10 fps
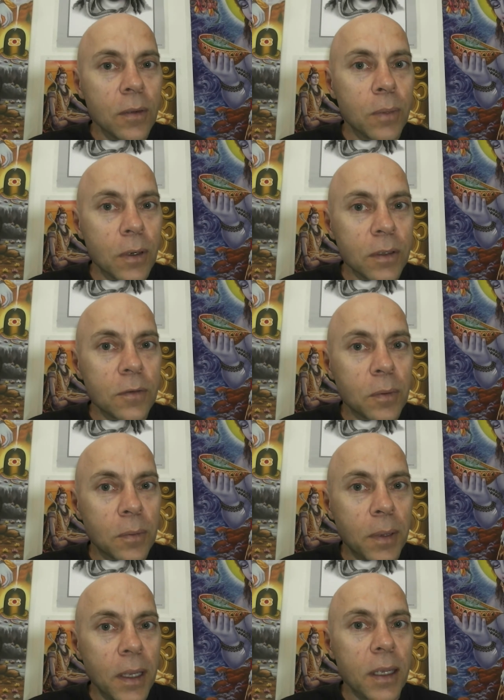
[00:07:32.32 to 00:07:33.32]
body's
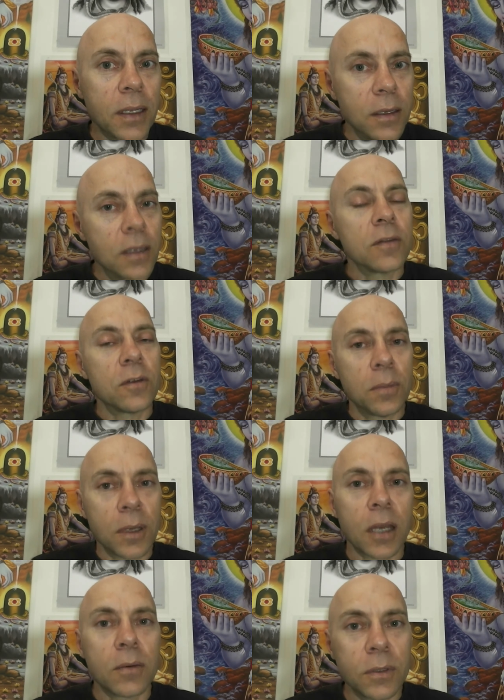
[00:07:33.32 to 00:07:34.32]
prepared to be
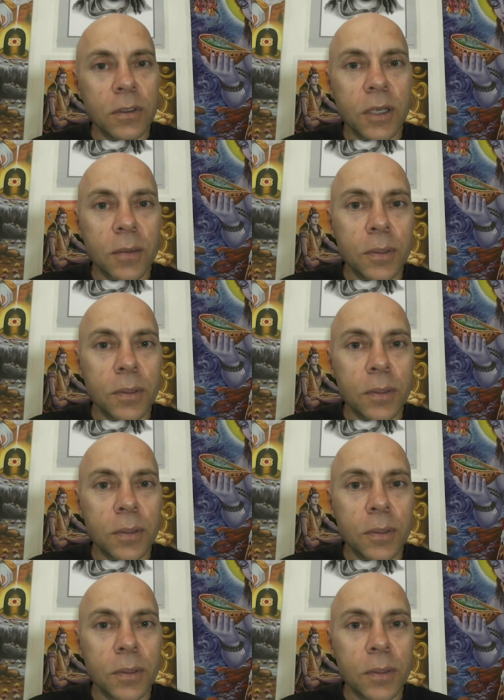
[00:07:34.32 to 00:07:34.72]
able to jump